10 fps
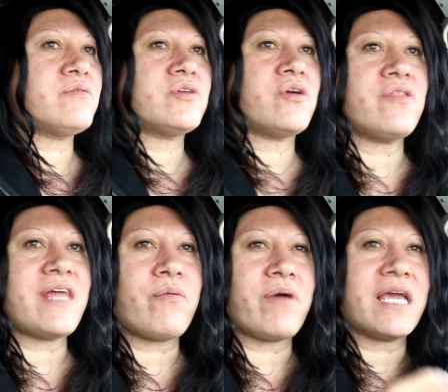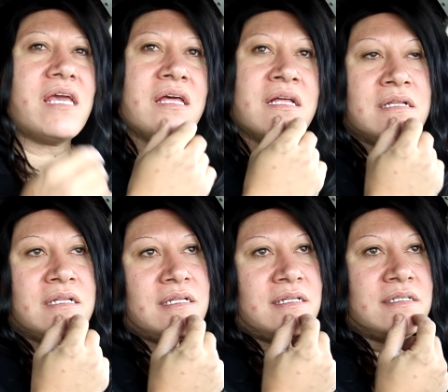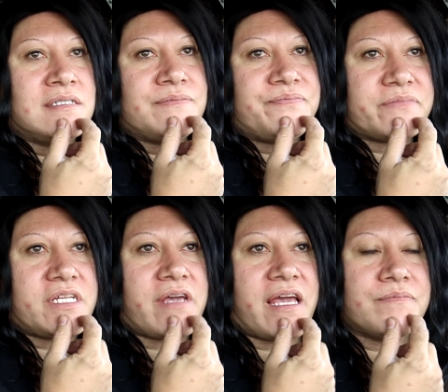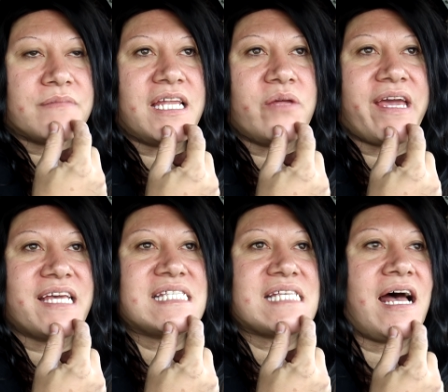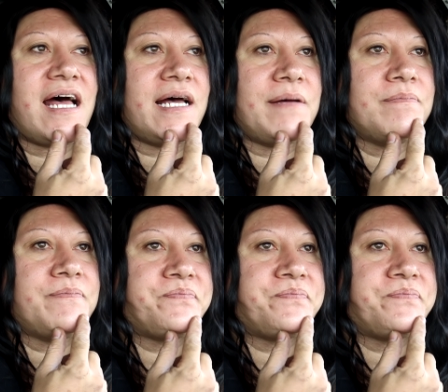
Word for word: turn that way. Okay, anyways, um,